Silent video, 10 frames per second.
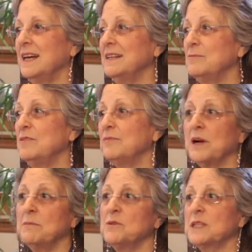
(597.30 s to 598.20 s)
And we've
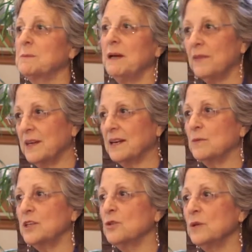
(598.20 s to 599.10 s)
come to expect that.
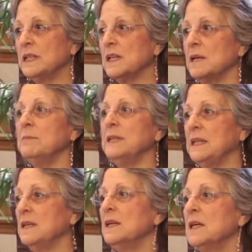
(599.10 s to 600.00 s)
When you're in
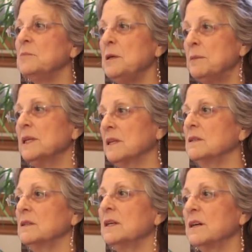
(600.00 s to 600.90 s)
company, people
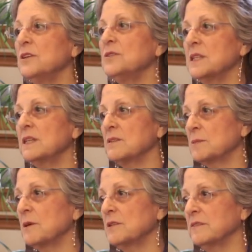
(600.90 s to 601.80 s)
are using their
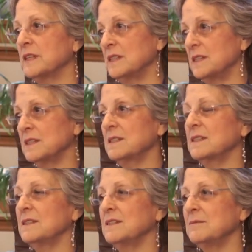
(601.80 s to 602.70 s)
smart devices
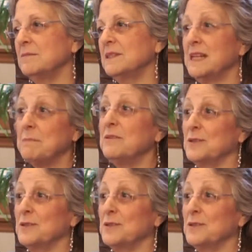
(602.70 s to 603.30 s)
to not